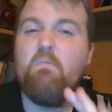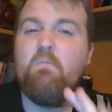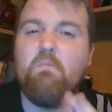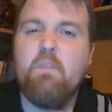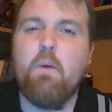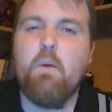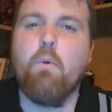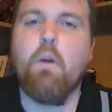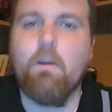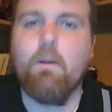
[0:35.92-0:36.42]

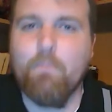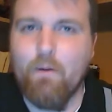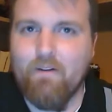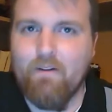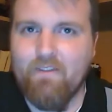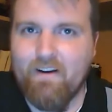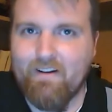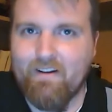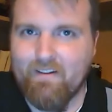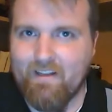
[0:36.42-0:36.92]
they work
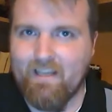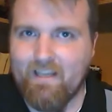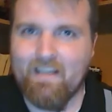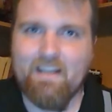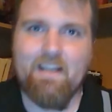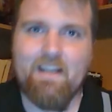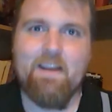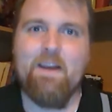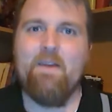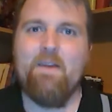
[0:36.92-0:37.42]
perfectly.
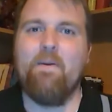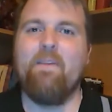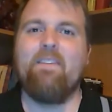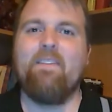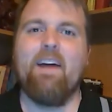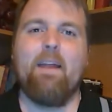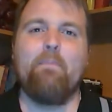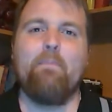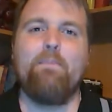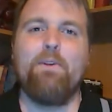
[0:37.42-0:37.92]
We've
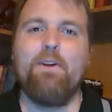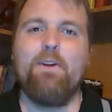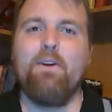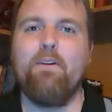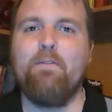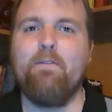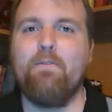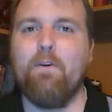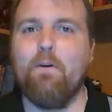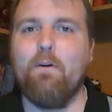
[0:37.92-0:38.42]
got a
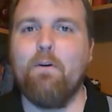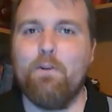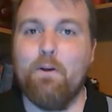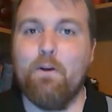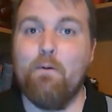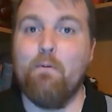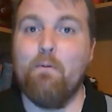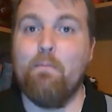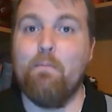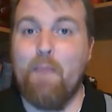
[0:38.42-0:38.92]
beautiful
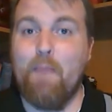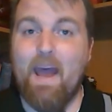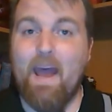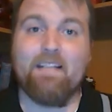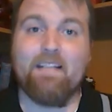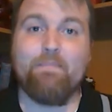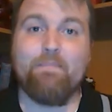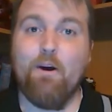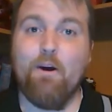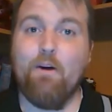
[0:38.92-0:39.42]
new
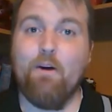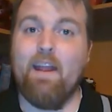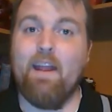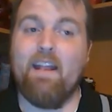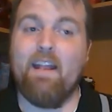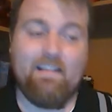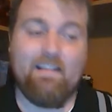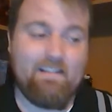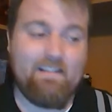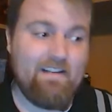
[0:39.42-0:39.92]
bass boat, and
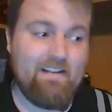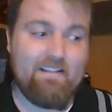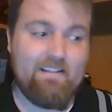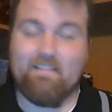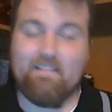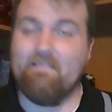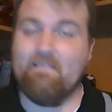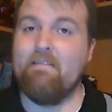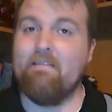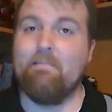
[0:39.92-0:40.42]
this
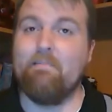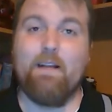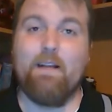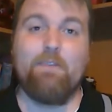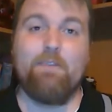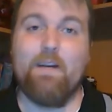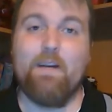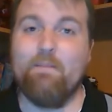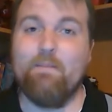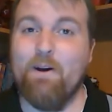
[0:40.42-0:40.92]
is my
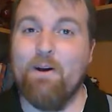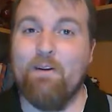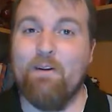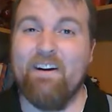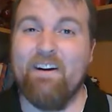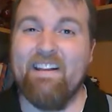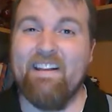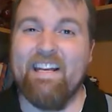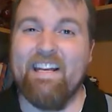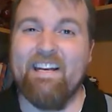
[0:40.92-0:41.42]
dream boat,
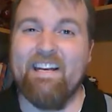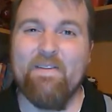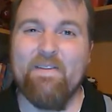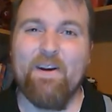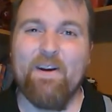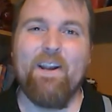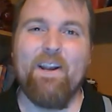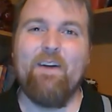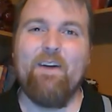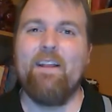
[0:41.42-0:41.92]
really. We're
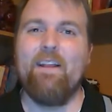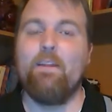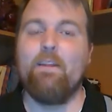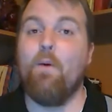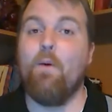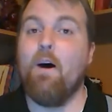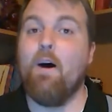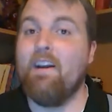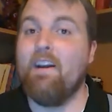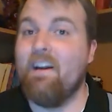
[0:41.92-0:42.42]
going to go hit the
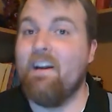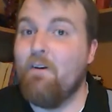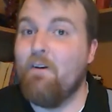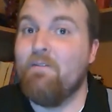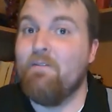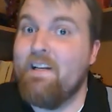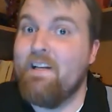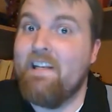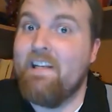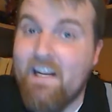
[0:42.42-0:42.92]
water here
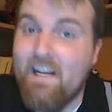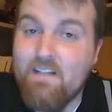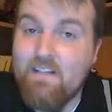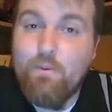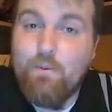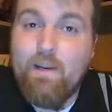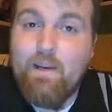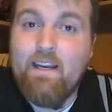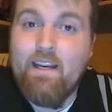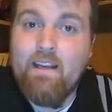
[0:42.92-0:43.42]
hopefully
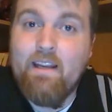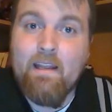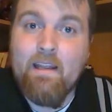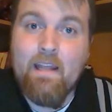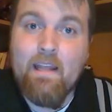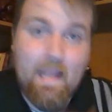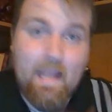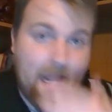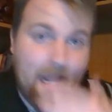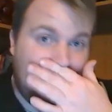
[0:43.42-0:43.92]
next week,
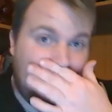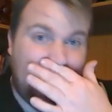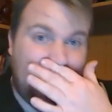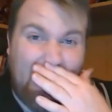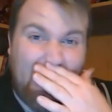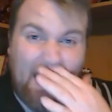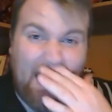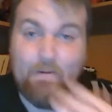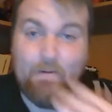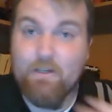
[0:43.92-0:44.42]
and,
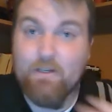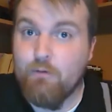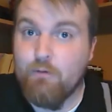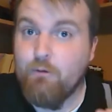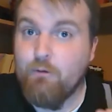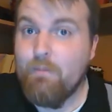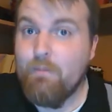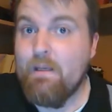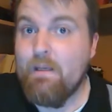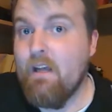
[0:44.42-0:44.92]
and we should
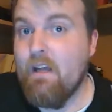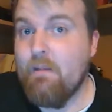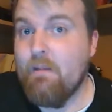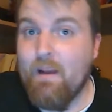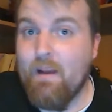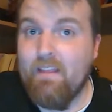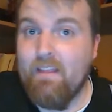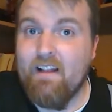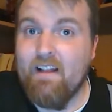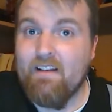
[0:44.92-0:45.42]
really be done
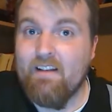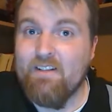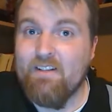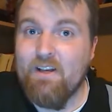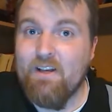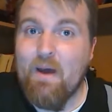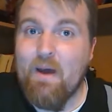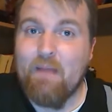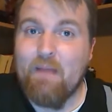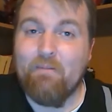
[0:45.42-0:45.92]
by then.
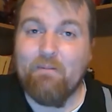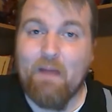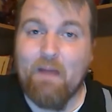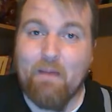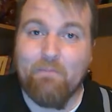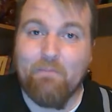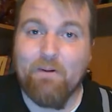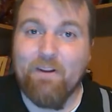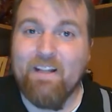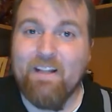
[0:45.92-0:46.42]
So I,
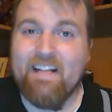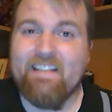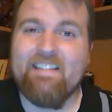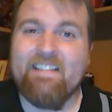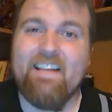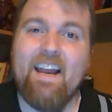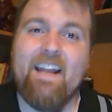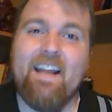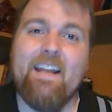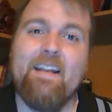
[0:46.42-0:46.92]
I'm really
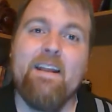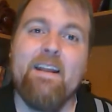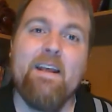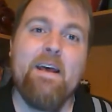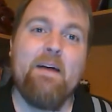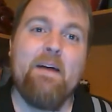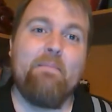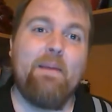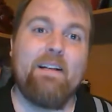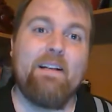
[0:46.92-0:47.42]
excited.
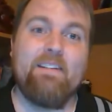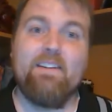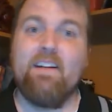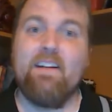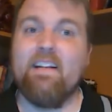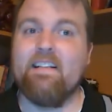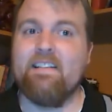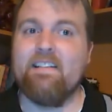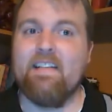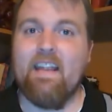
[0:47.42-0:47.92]
My son
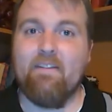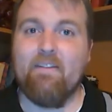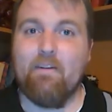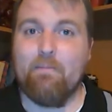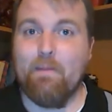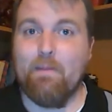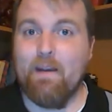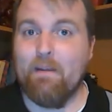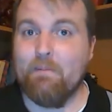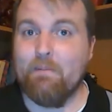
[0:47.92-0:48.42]
has never
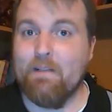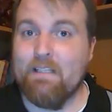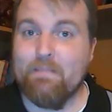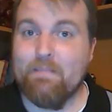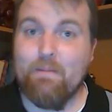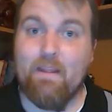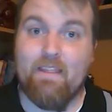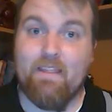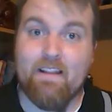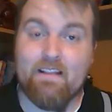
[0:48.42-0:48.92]
been able to
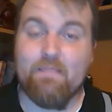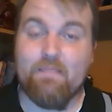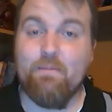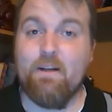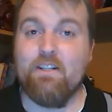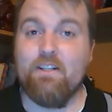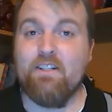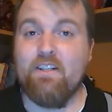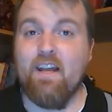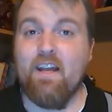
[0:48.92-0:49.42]
spend this
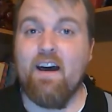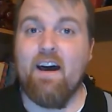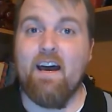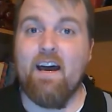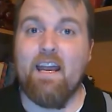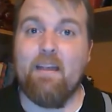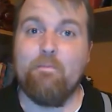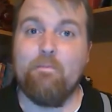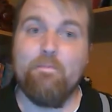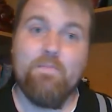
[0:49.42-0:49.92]
much
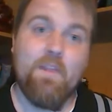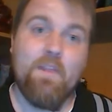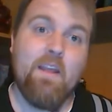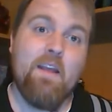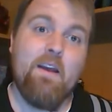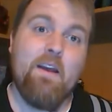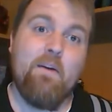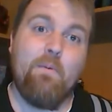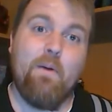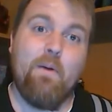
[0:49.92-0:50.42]
time
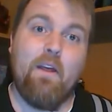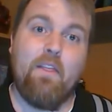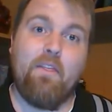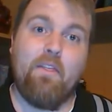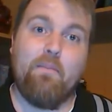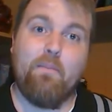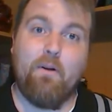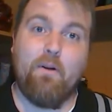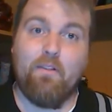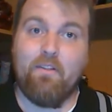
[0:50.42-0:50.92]
with
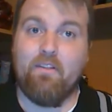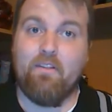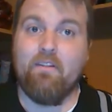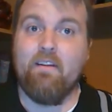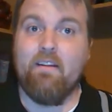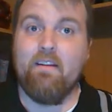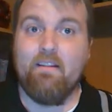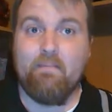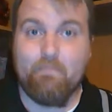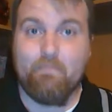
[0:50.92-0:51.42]
both
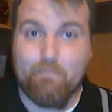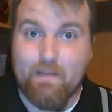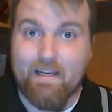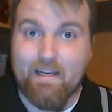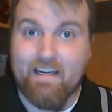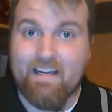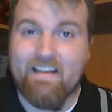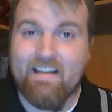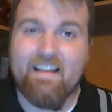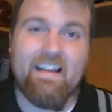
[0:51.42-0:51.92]

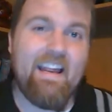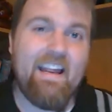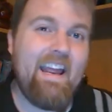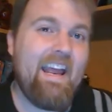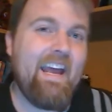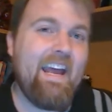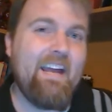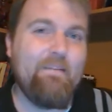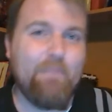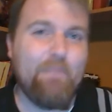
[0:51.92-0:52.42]
me
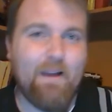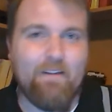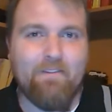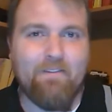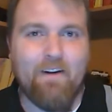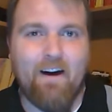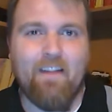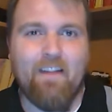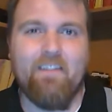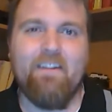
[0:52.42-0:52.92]
and my
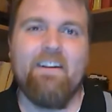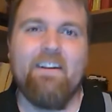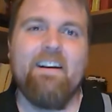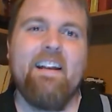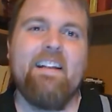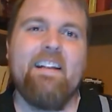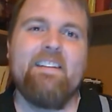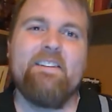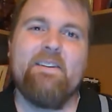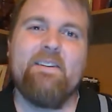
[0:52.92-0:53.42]
father,
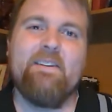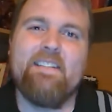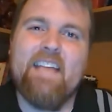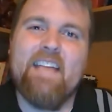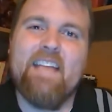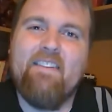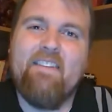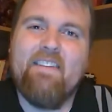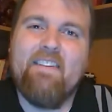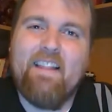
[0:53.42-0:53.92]
and so he's
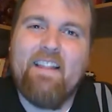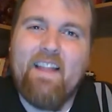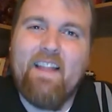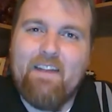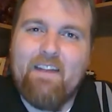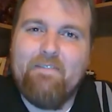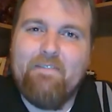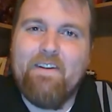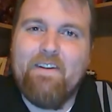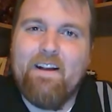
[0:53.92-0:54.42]
having a lot
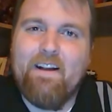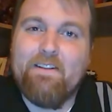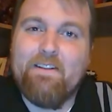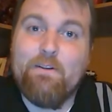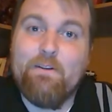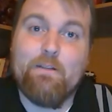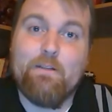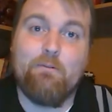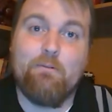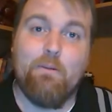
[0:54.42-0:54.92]
of fun. So
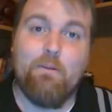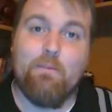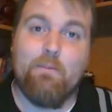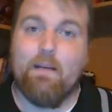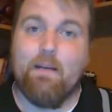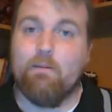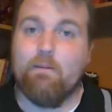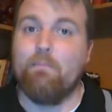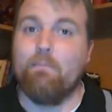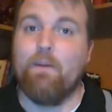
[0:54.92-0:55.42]
it's really been
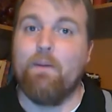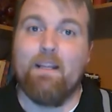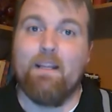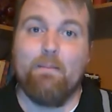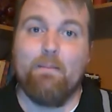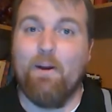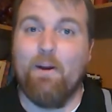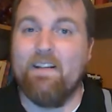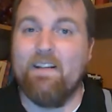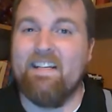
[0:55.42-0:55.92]
able to bring the
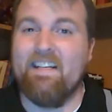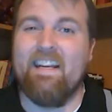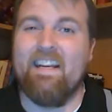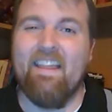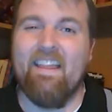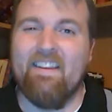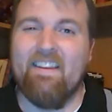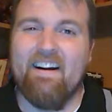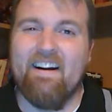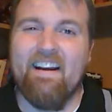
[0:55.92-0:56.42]
boys
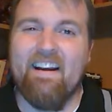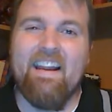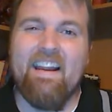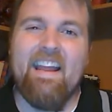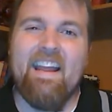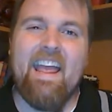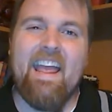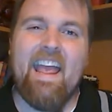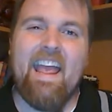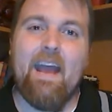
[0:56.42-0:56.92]
together,
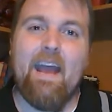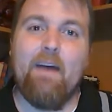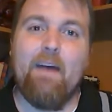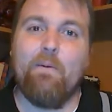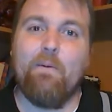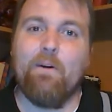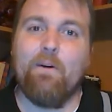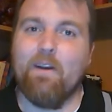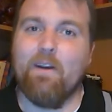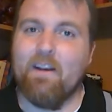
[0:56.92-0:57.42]
and
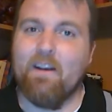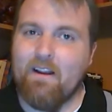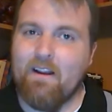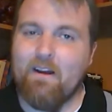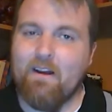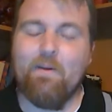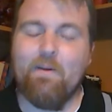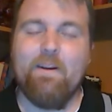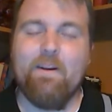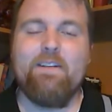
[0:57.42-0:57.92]
we're going to
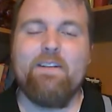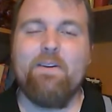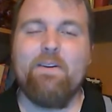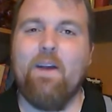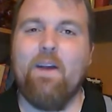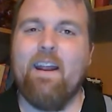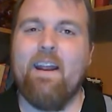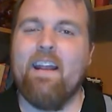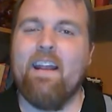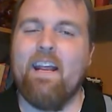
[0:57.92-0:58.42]
go and
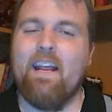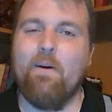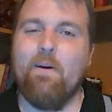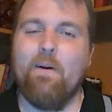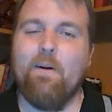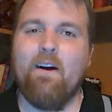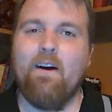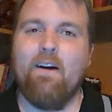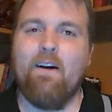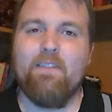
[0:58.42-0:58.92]
enjoy it. And I owe
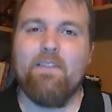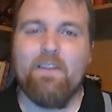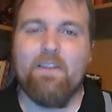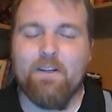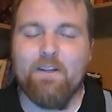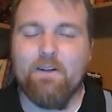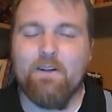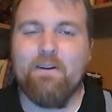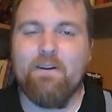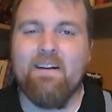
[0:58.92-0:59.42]
it all to
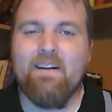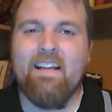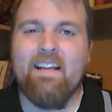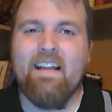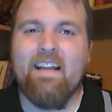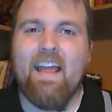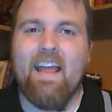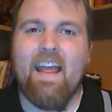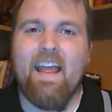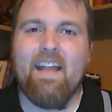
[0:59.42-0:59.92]
you
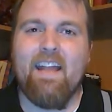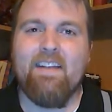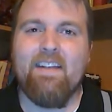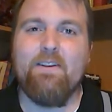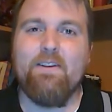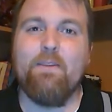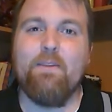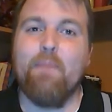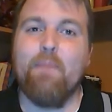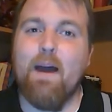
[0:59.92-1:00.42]
and
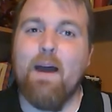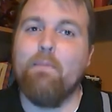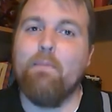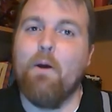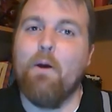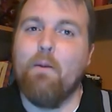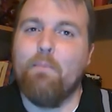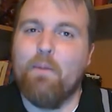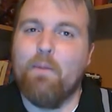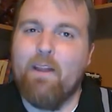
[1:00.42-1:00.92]
to my
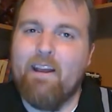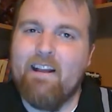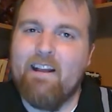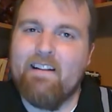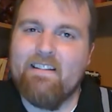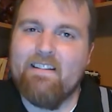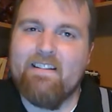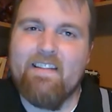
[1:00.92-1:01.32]
boat plans.